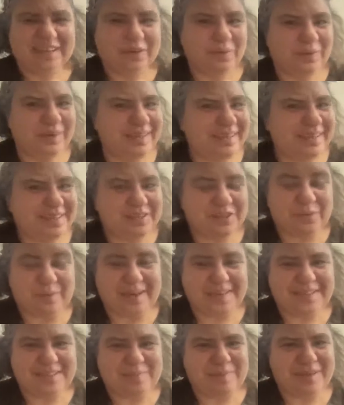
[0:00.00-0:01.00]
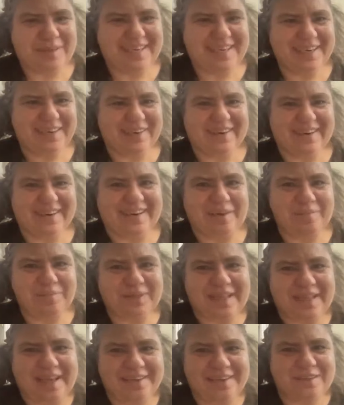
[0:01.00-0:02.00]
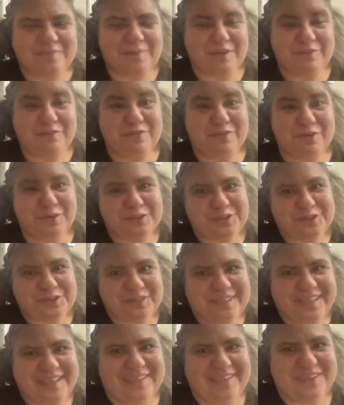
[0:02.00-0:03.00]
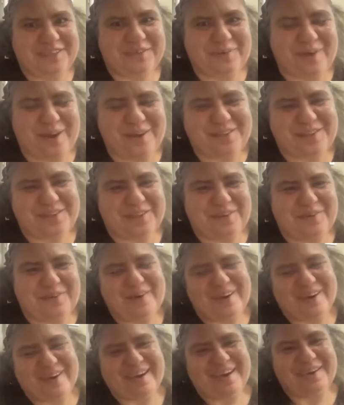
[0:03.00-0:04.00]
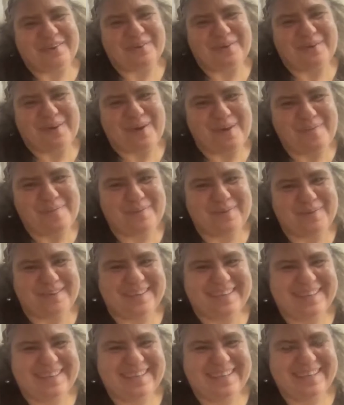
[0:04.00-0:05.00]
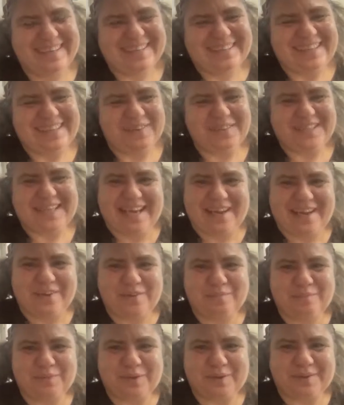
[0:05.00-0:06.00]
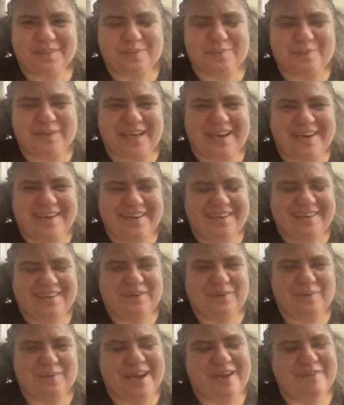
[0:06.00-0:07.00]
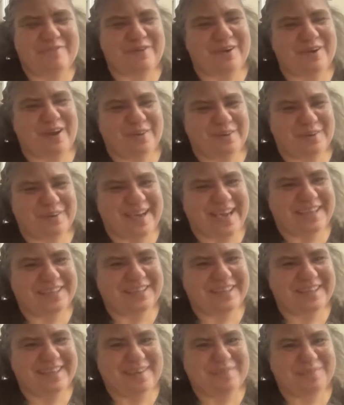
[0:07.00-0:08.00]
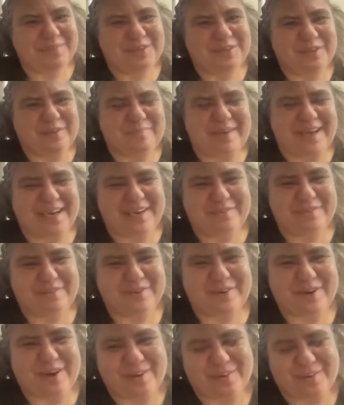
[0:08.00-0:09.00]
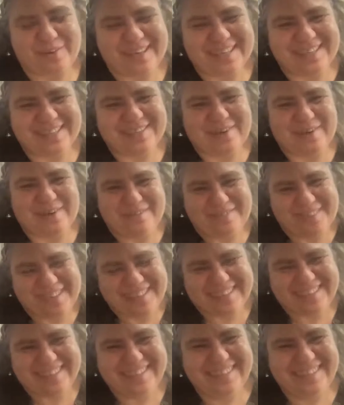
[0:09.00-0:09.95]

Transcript: Well, it's great to be here, and I'm glad to be virtually in Toronto, where I grew up, downtown, Lawrence Spadina, Narayever congregation. I'm sure many of your congregants know of it.